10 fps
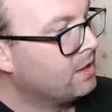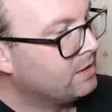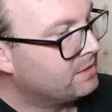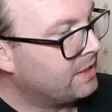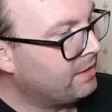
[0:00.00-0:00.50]

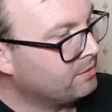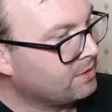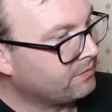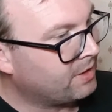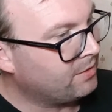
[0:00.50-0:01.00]
Tales
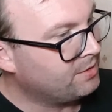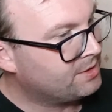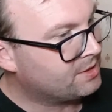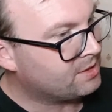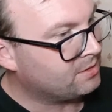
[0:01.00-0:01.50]
of
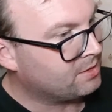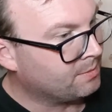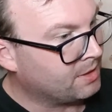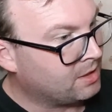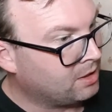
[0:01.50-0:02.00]
Ghosts, The
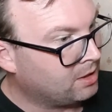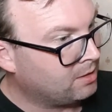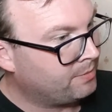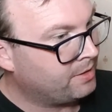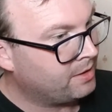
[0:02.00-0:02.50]

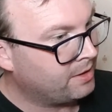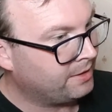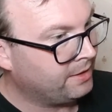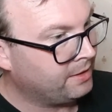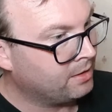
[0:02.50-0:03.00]
Macabre,
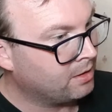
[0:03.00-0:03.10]
and the